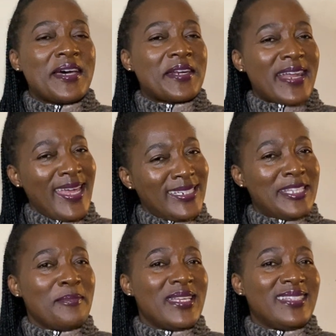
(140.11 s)
write
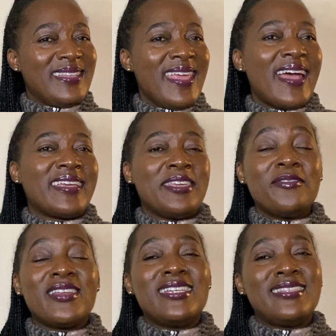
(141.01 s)
them as they are
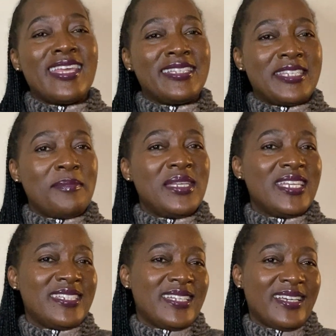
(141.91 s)
given in the
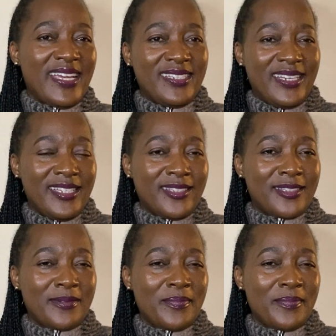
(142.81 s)
examination guidelines.